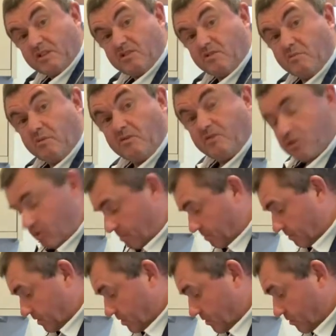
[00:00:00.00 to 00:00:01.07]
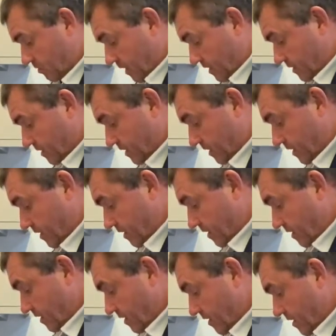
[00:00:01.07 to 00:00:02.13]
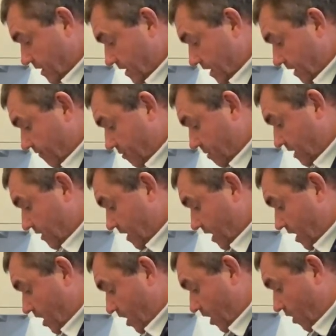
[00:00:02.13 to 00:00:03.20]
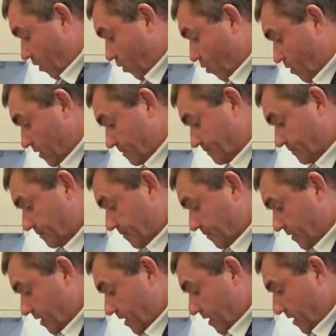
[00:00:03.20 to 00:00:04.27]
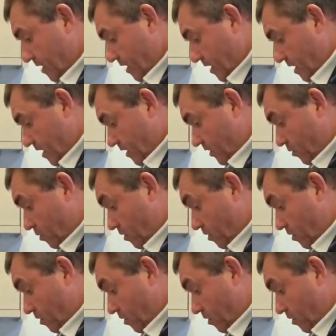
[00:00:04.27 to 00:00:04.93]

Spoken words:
not bother chopping them at all actually, and have them in there whole. You will